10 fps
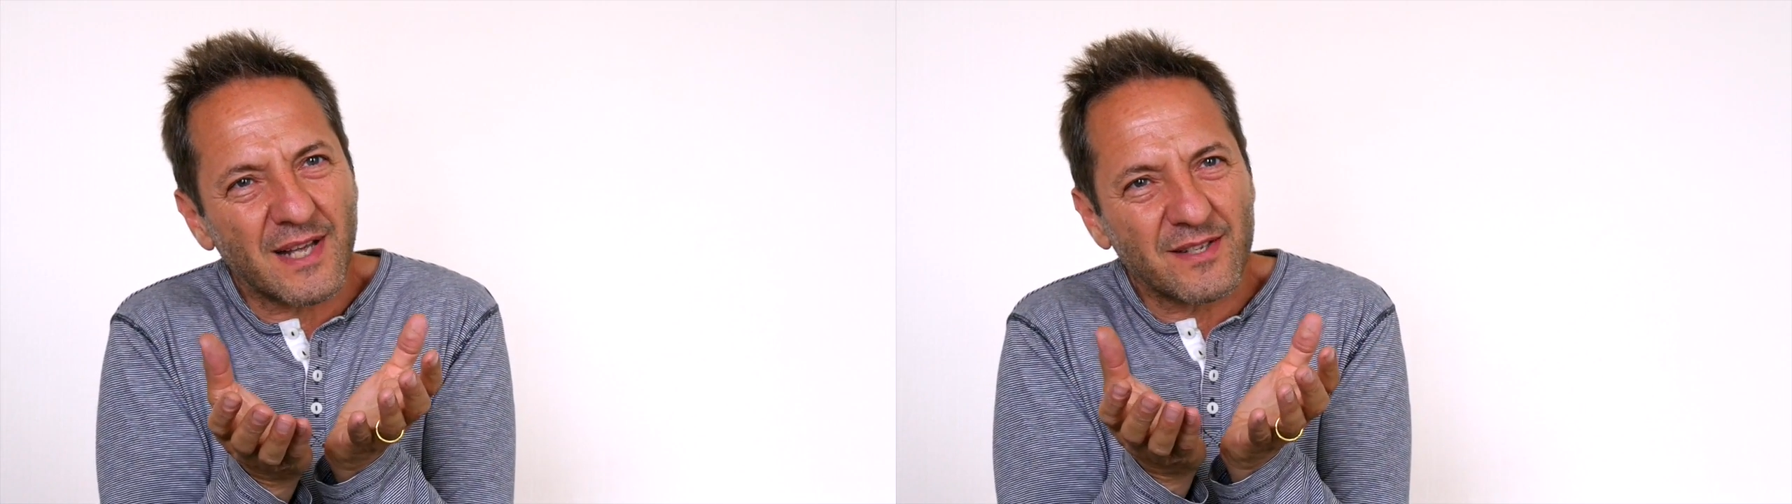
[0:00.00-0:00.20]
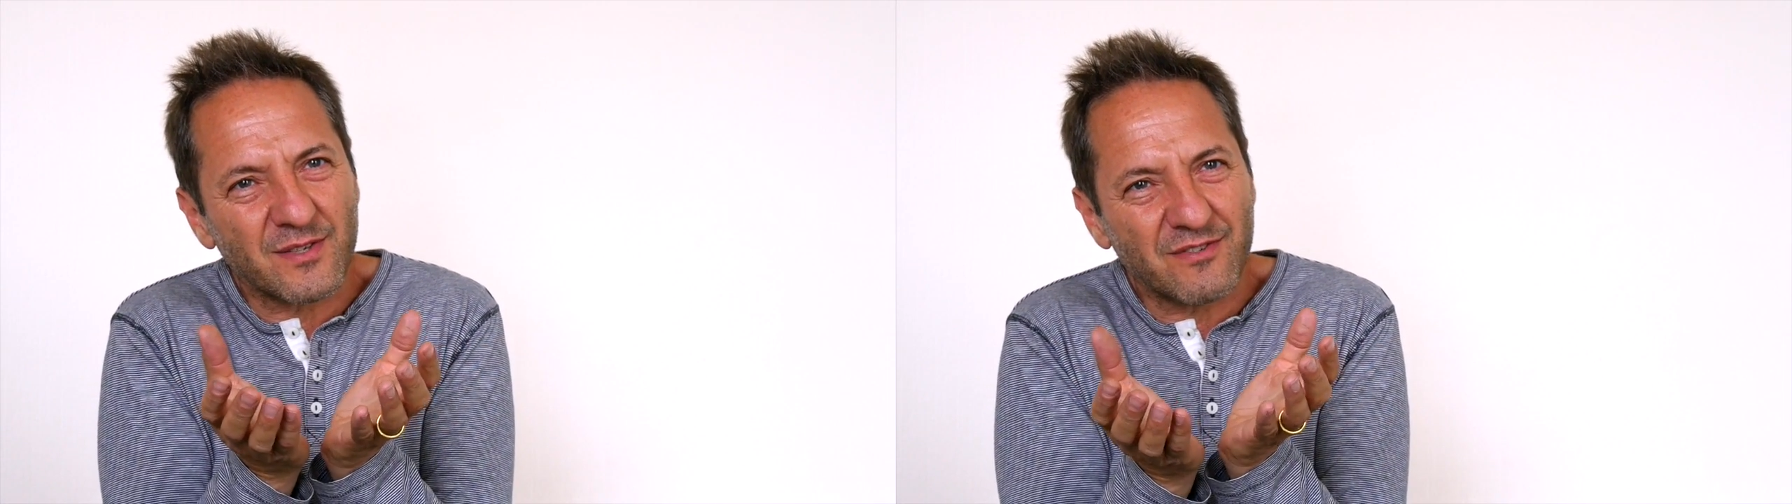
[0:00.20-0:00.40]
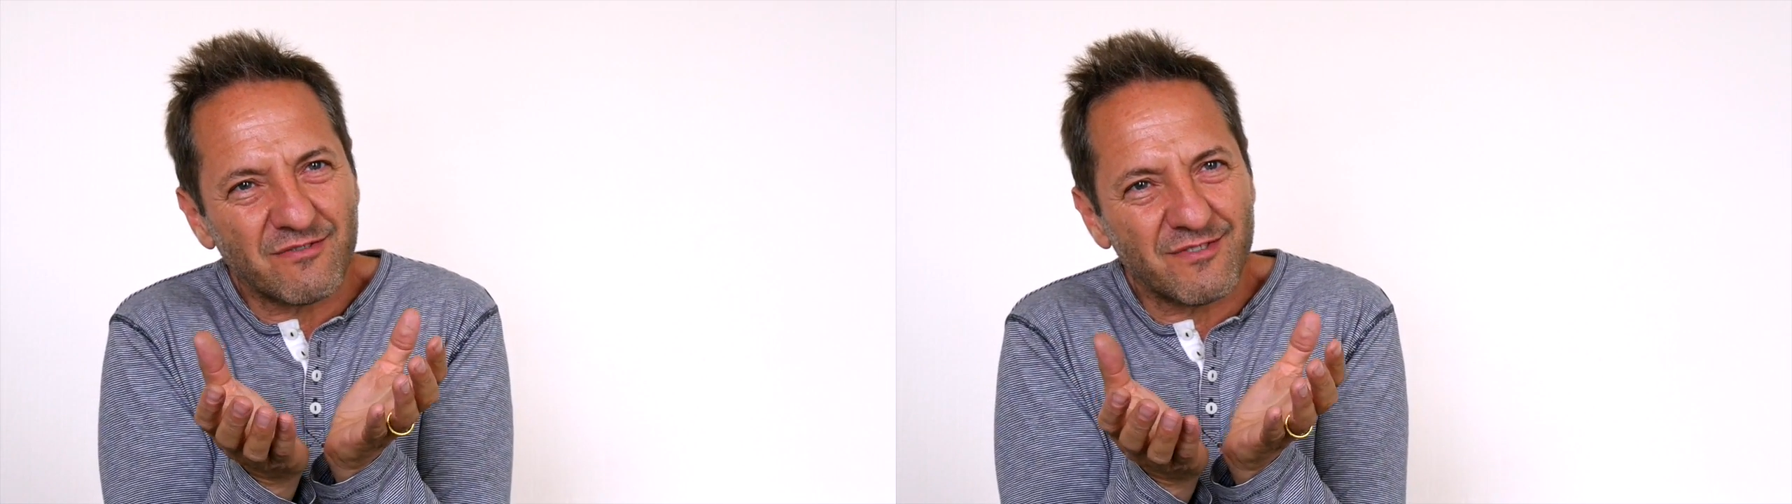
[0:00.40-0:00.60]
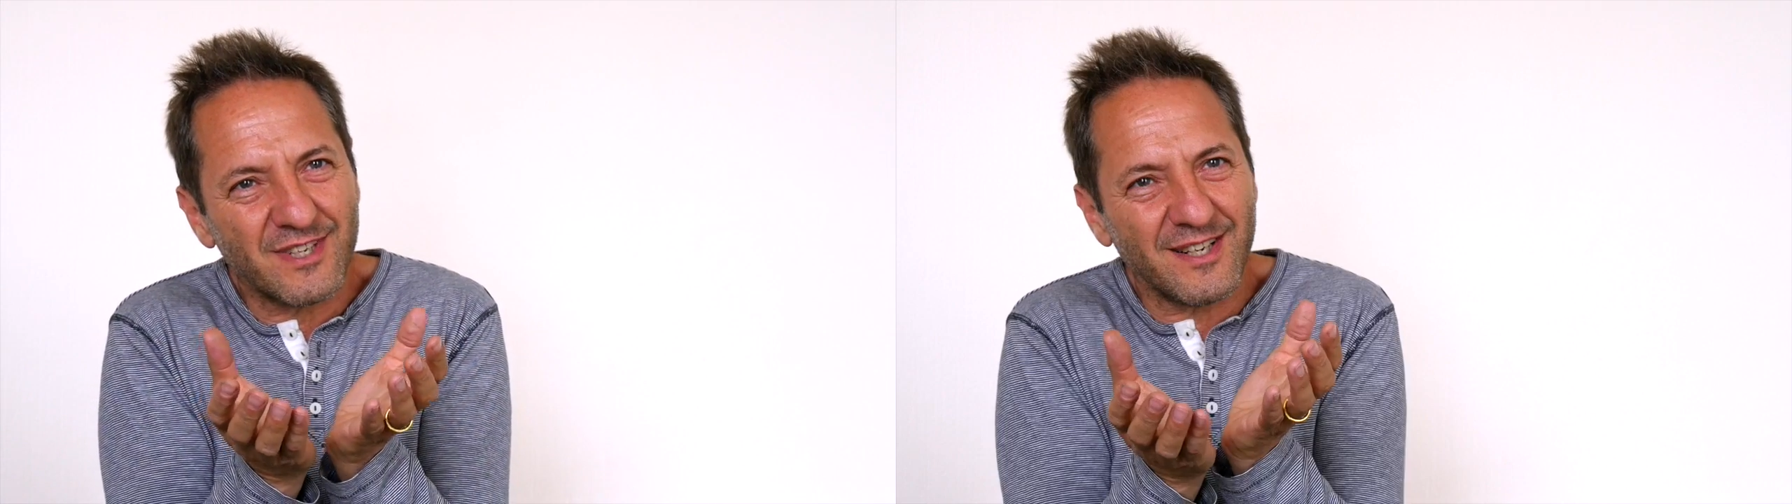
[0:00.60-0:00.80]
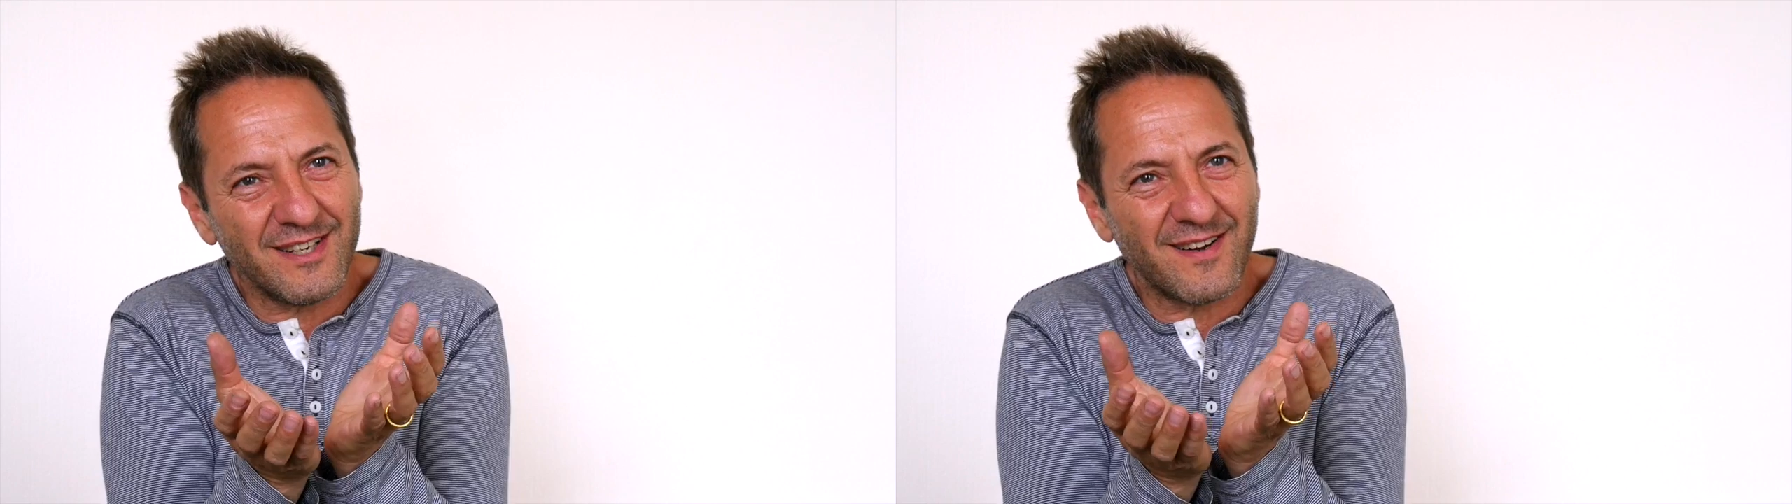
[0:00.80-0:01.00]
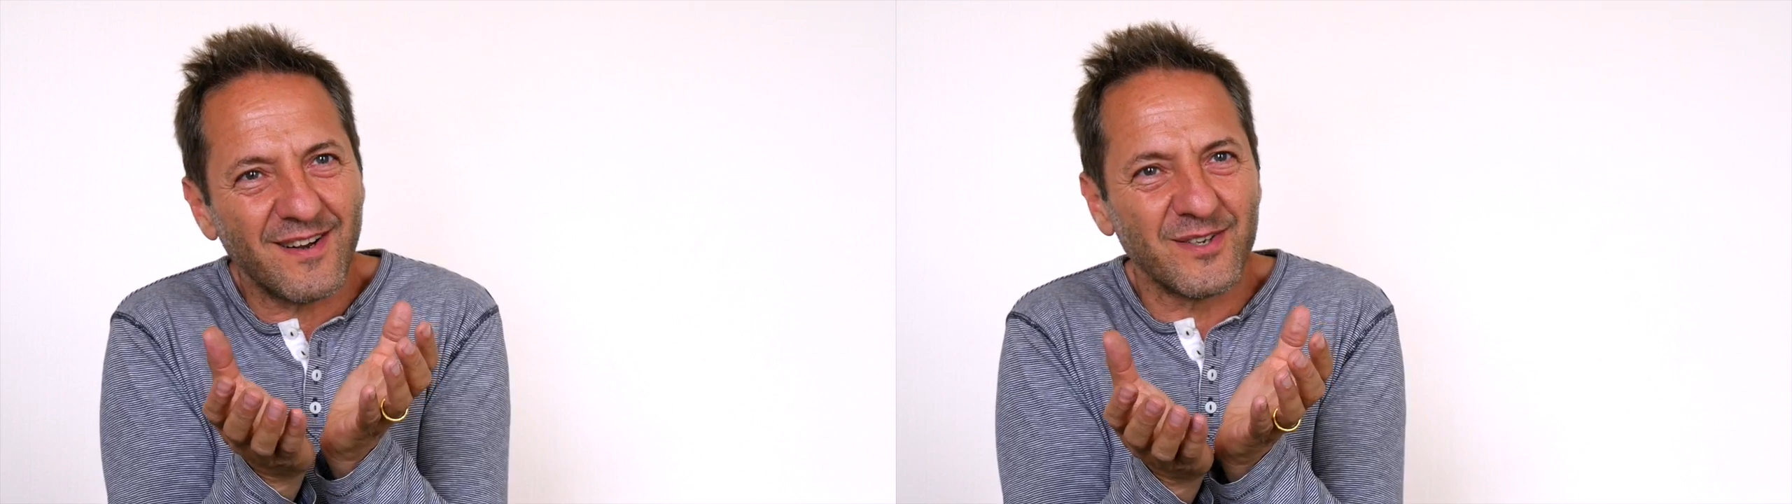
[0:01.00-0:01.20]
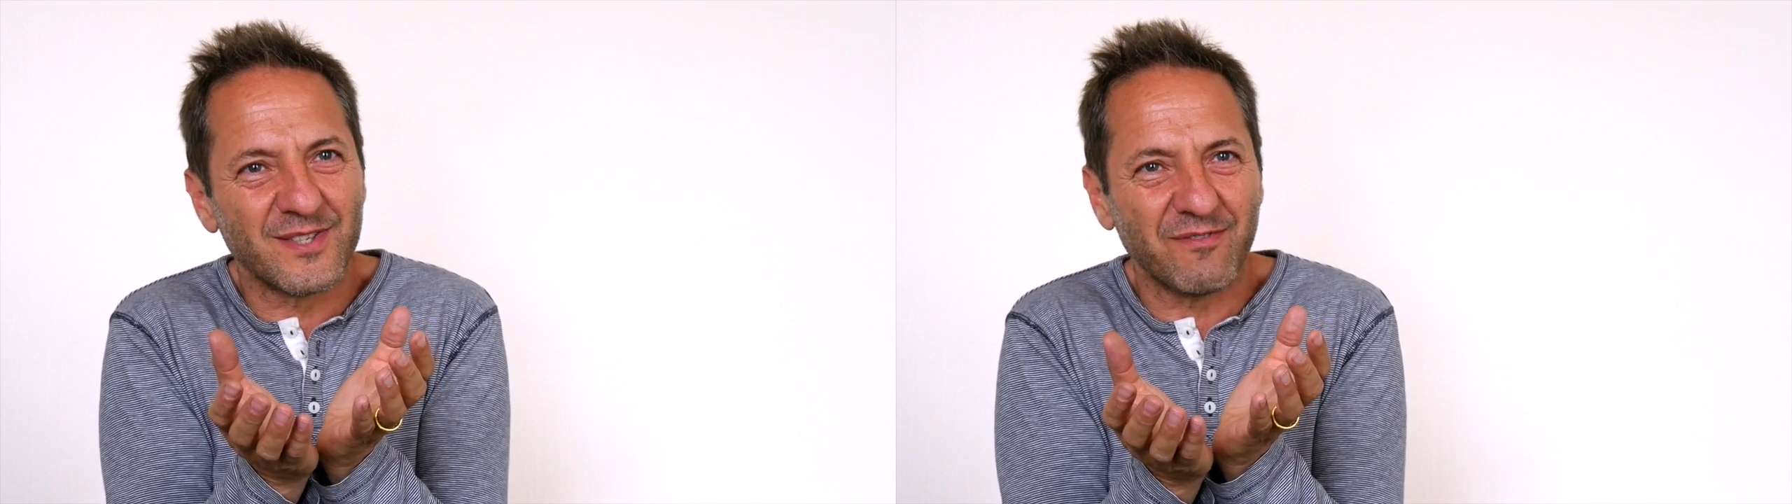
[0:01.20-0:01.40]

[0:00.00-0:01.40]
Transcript: that sort of really close.